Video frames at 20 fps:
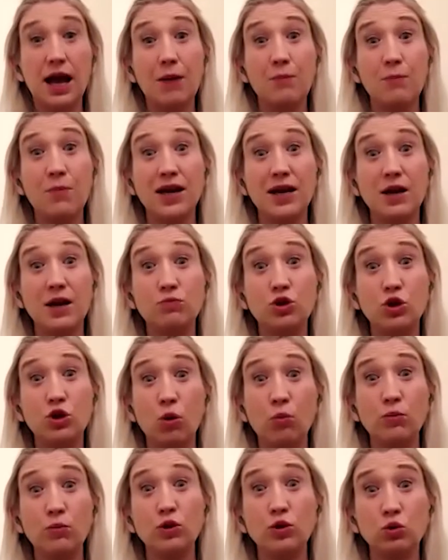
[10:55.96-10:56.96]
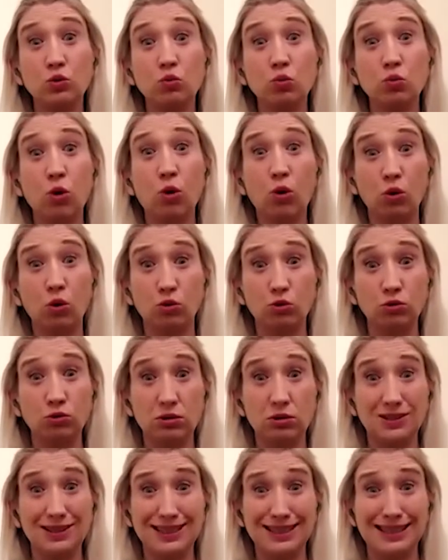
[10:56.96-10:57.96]
and my abdominal
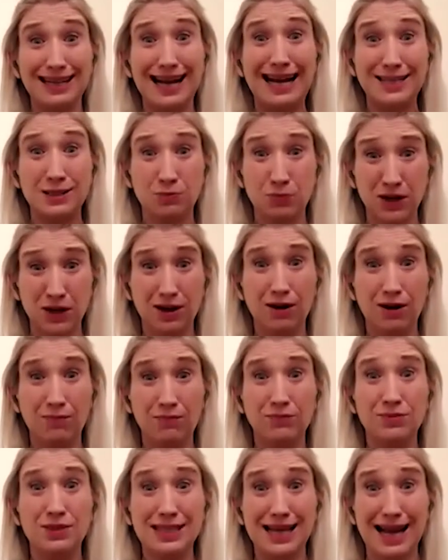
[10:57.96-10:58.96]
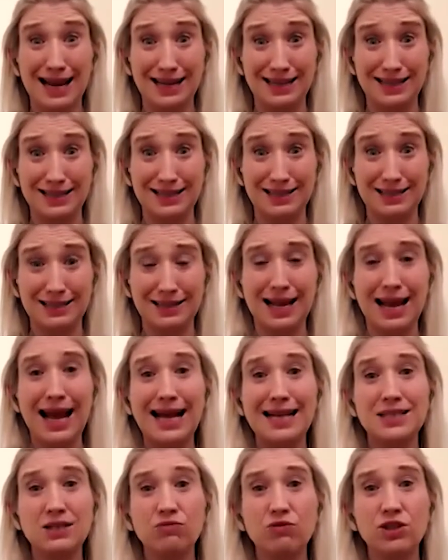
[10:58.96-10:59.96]
wall has become tight.
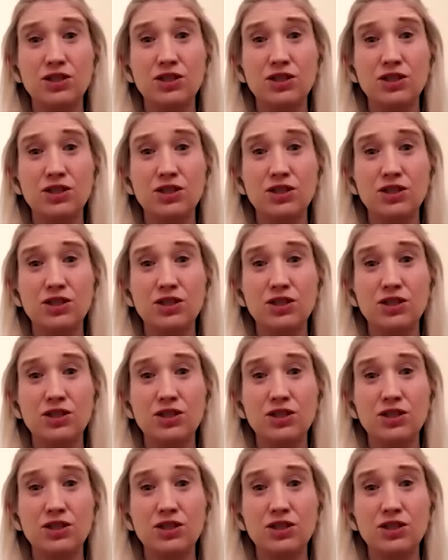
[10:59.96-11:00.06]
As a